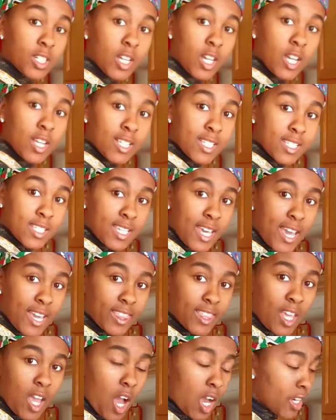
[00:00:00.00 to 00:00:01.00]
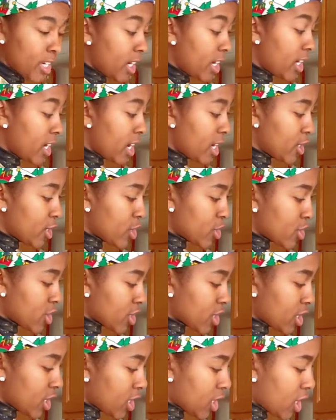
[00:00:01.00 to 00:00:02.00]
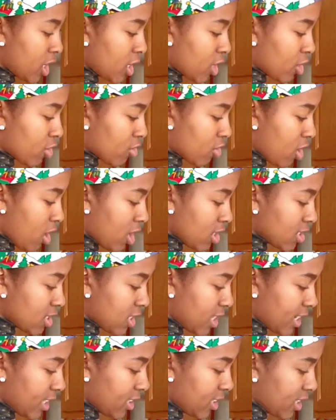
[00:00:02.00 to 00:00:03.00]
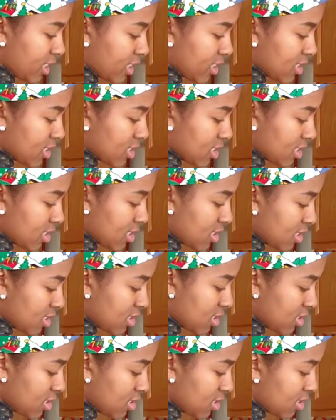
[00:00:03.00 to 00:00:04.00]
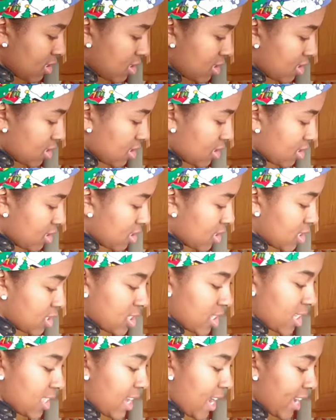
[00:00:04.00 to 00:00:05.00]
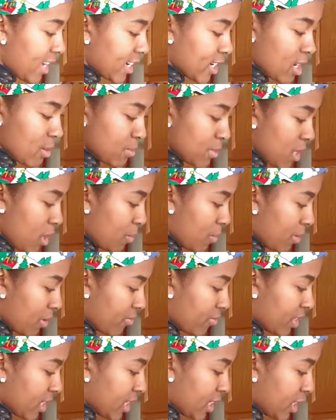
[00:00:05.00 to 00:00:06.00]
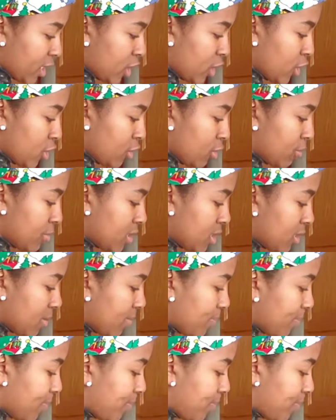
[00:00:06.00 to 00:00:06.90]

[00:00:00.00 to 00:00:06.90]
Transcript: gonna take the onion and you're just gonna cut across like this. See that? It comes out perfectly cubed.